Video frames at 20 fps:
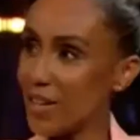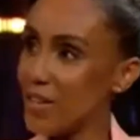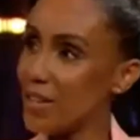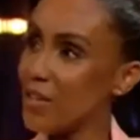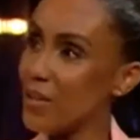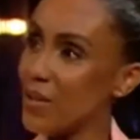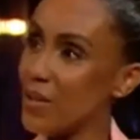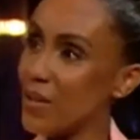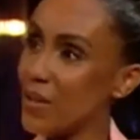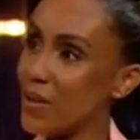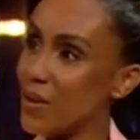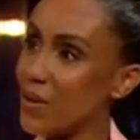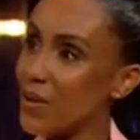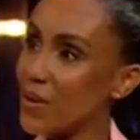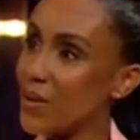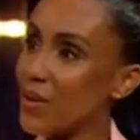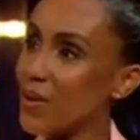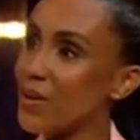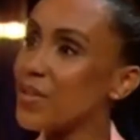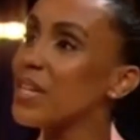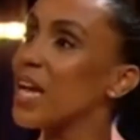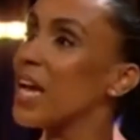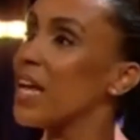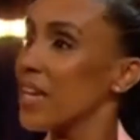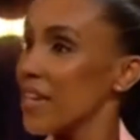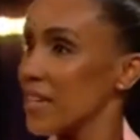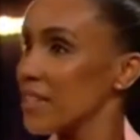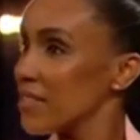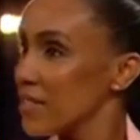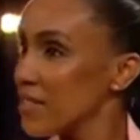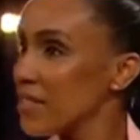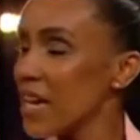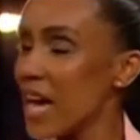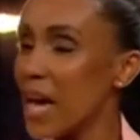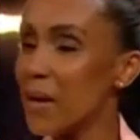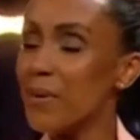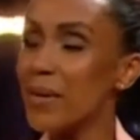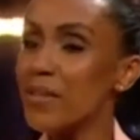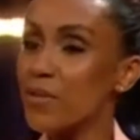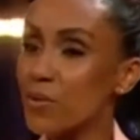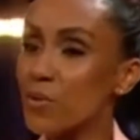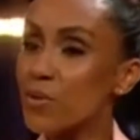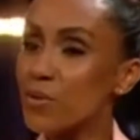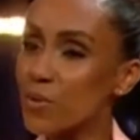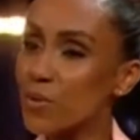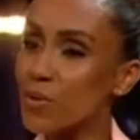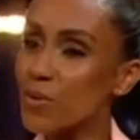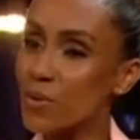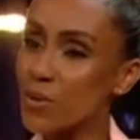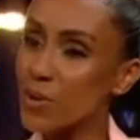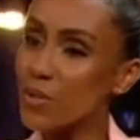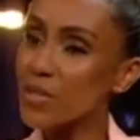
This quote has now been removed from the official